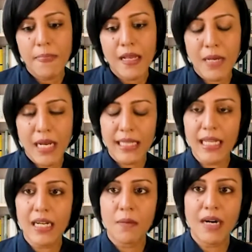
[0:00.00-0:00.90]
But I
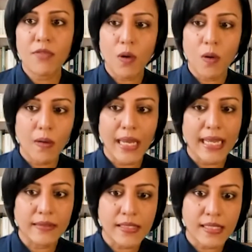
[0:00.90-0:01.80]
think above all
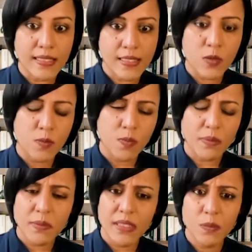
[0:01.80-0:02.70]
else, and this is
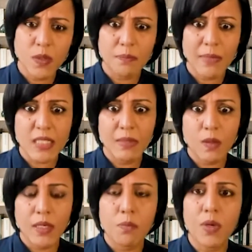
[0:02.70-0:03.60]
probably what makes me
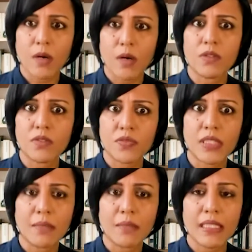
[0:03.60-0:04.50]
quite proud of
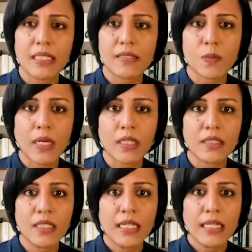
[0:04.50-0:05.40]
the company as
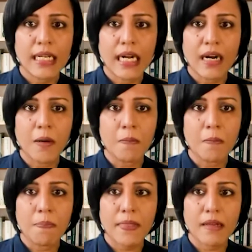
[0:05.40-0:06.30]
well,
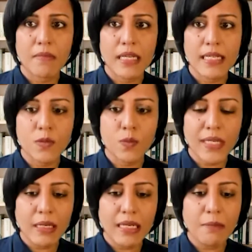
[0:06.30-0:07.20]
is
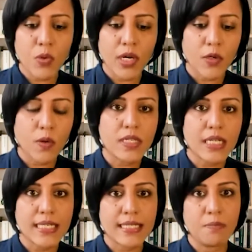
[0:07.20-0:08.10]
we
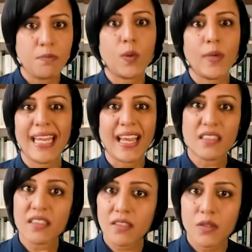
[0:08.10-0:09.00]
prioritized employee
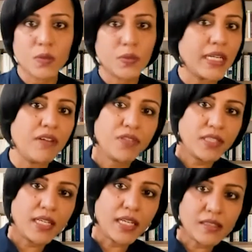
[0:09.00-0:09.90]
health over
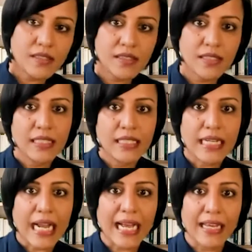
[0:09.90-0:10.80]
everything else.
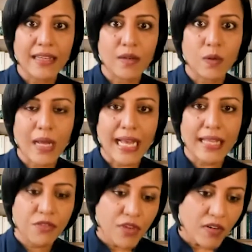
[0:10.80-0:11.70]
And
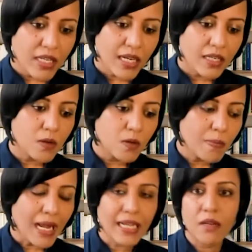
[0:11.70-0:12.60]
at the very get-go
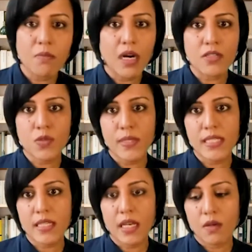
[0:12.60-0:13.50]
back in March, we
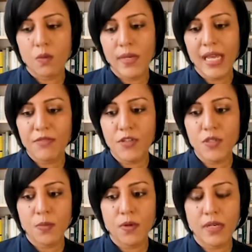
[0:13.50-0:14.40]
said we have to
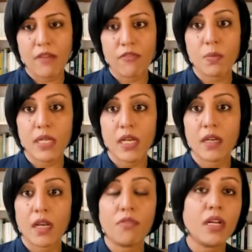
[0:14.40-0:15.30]
support everybody at
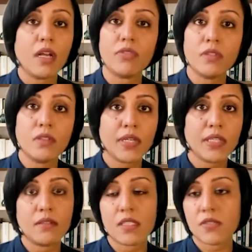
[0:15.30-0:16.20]
every level,
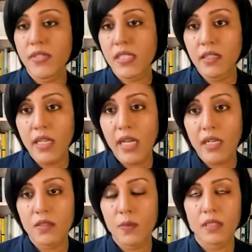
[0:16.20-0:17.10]
whether it's physical
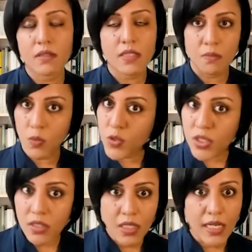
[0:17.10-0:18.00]
health, whether it's
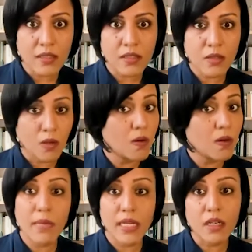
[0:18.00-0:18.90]
emotional health
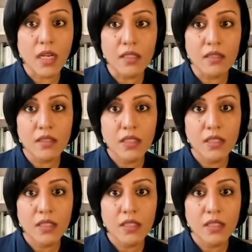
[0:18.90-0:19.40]
or mental health.